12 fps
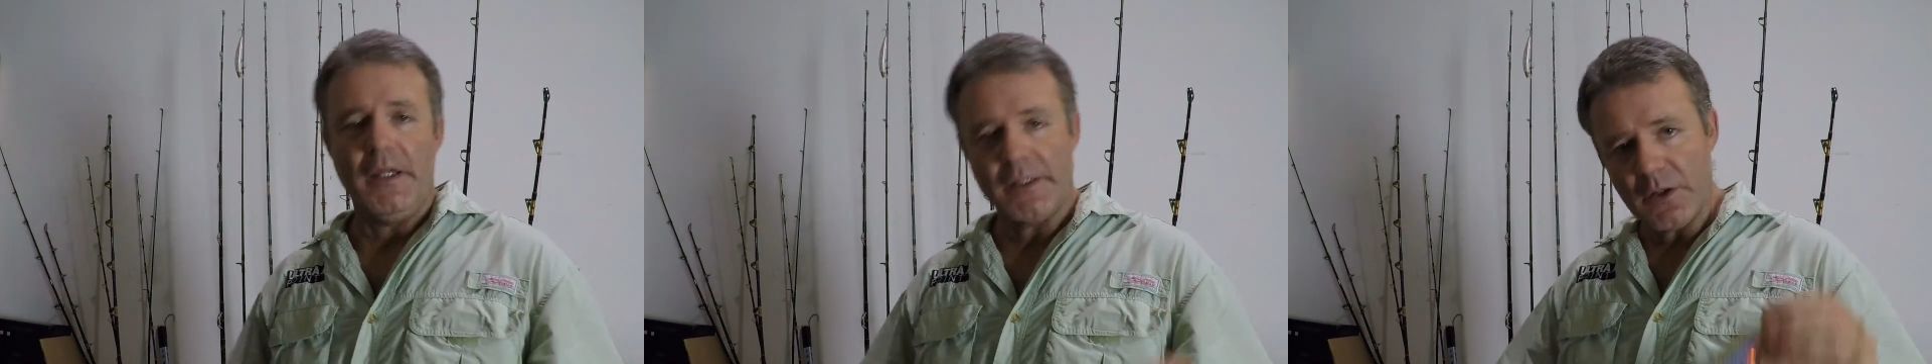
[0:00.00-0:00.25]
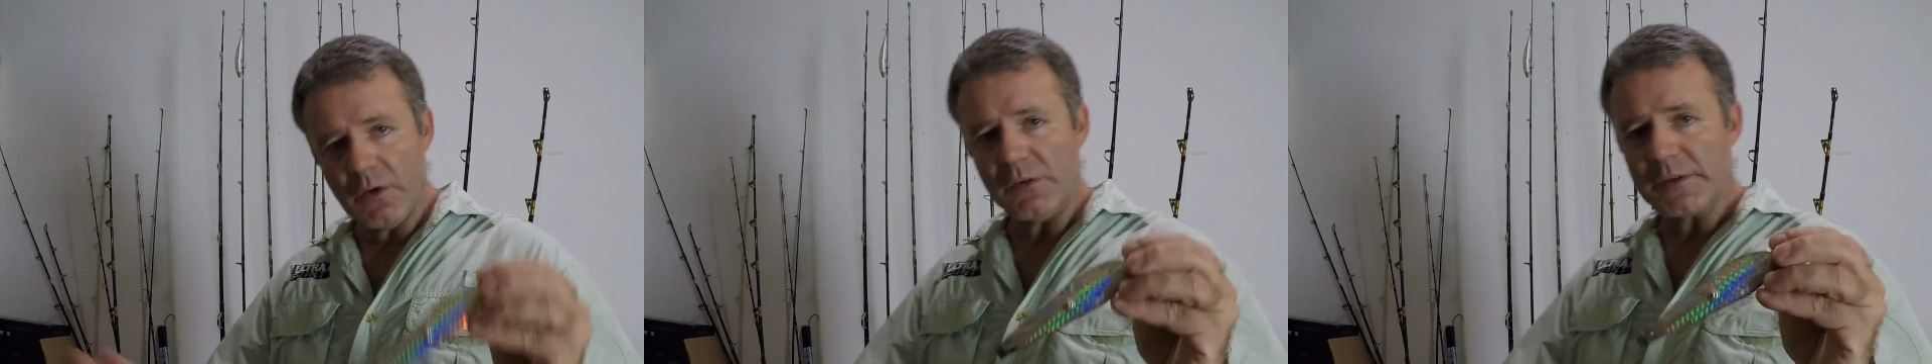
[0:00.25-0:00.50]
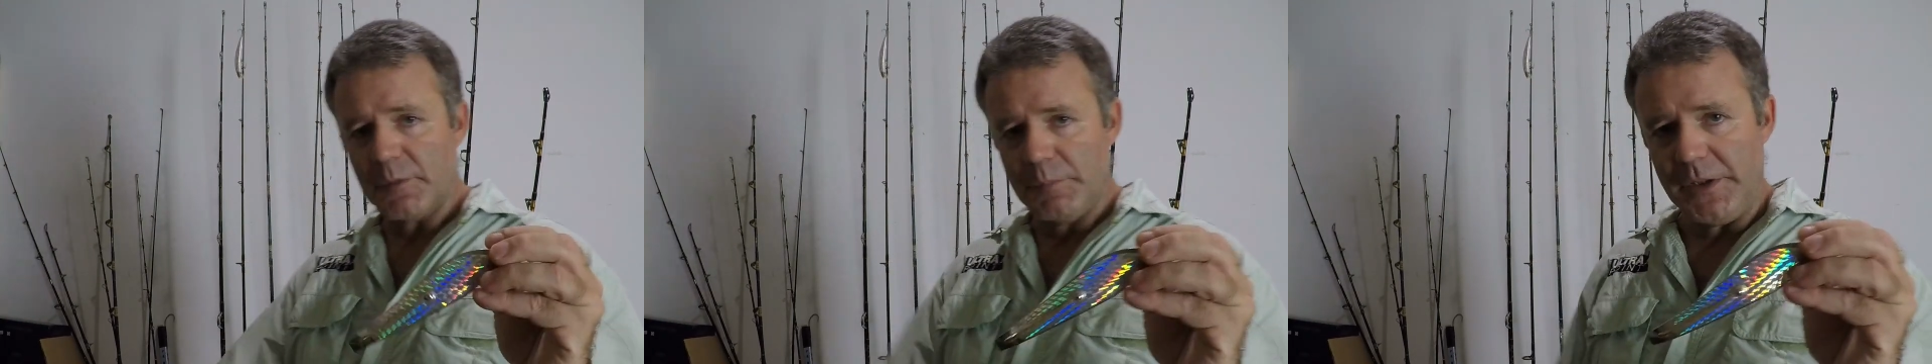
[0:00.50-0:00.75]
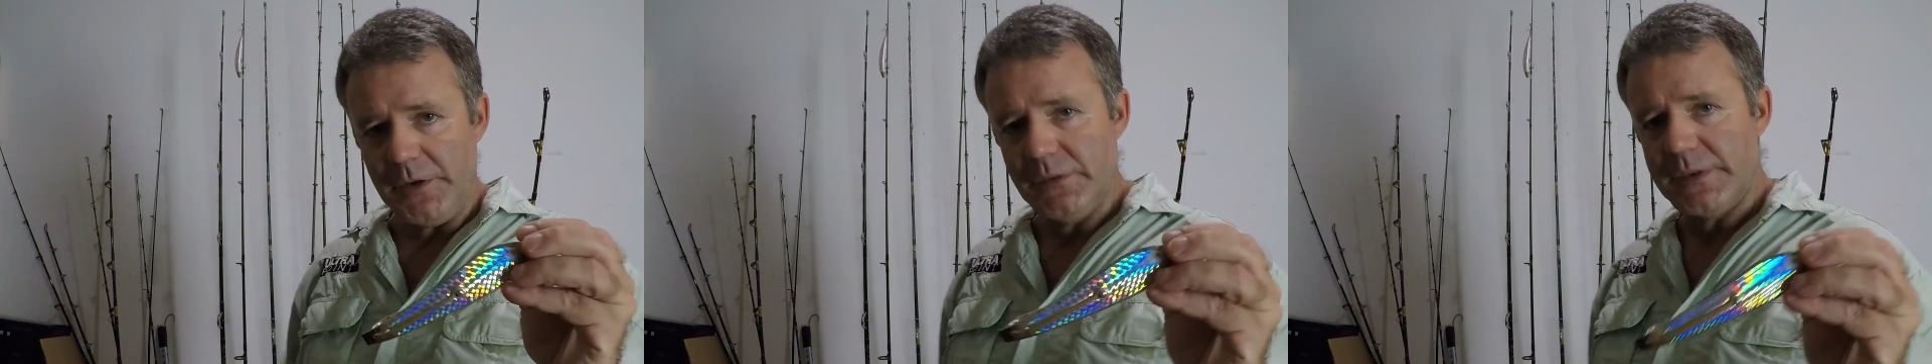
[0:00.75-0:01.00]
It can also
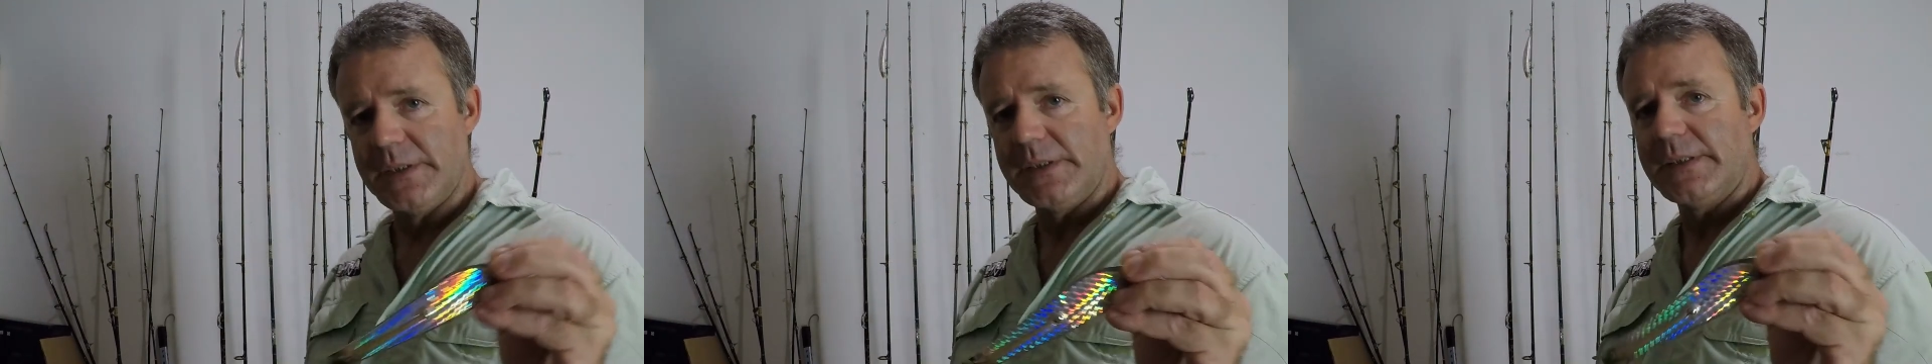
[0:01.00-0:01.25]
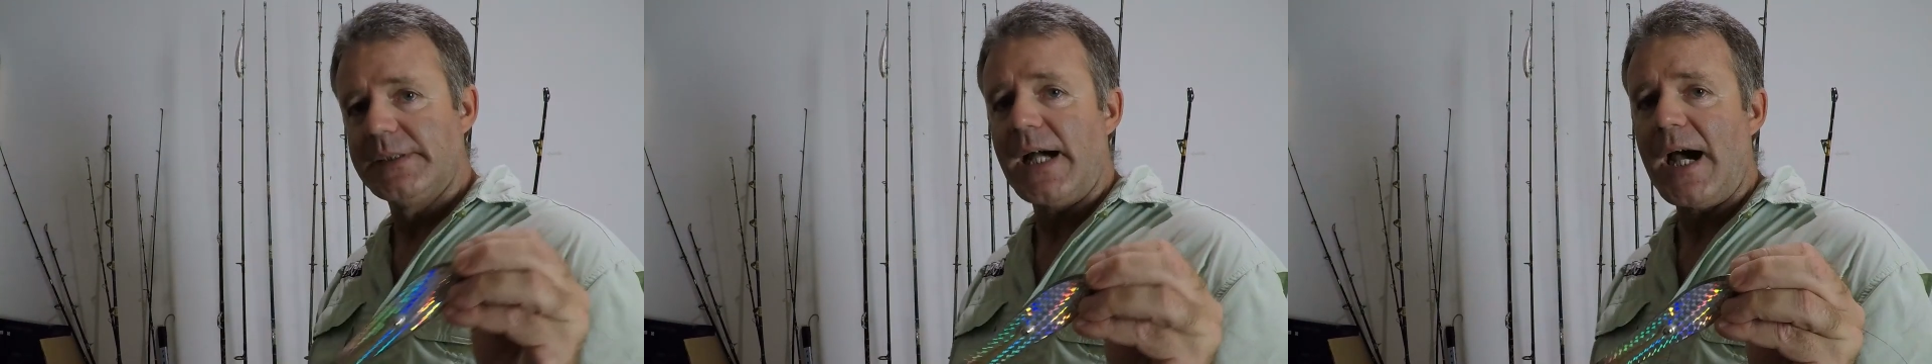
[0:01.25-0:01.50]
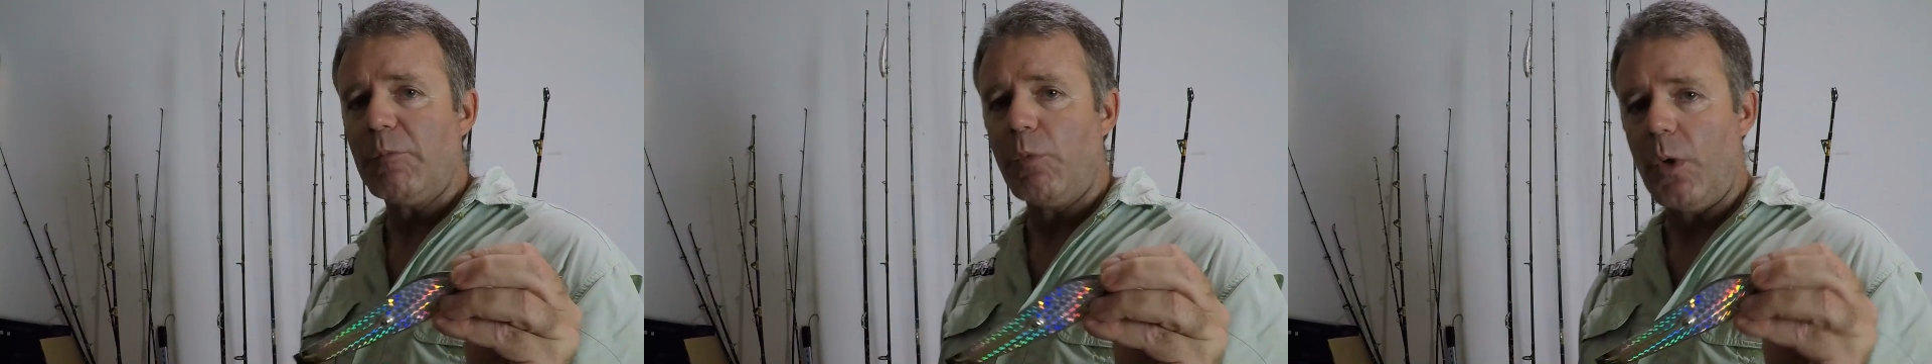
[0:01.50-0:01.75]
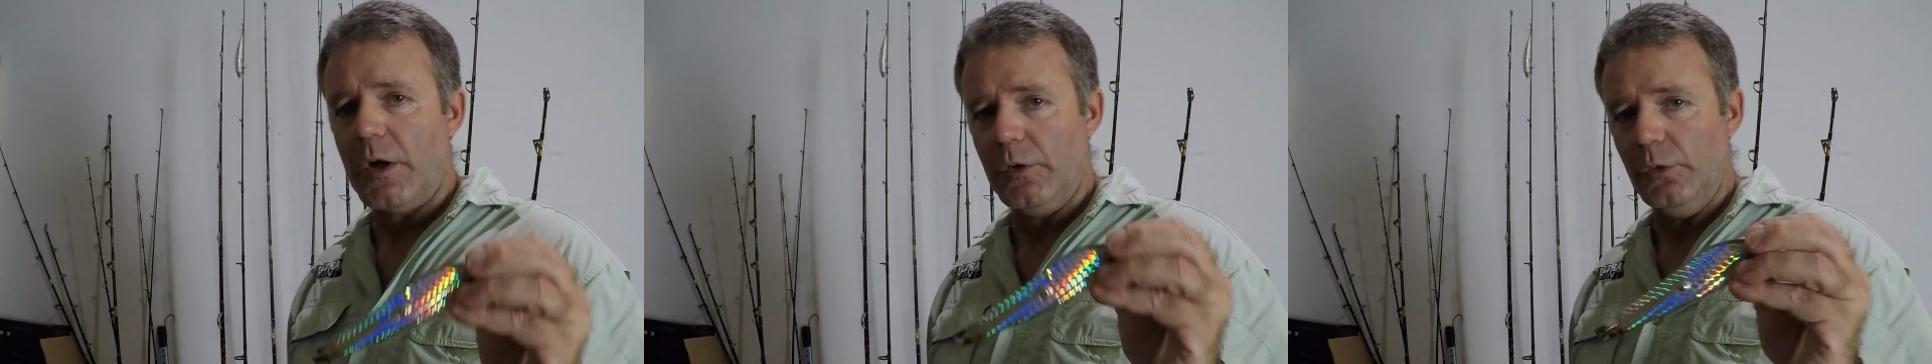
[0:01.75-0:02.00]
be used as a
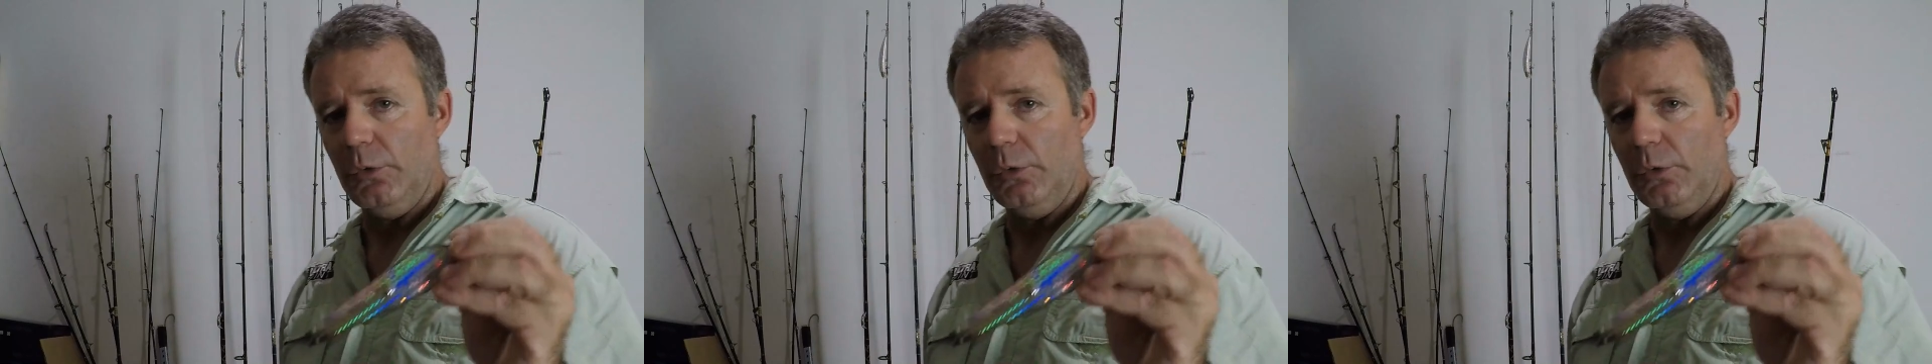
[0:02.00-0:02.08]
topwater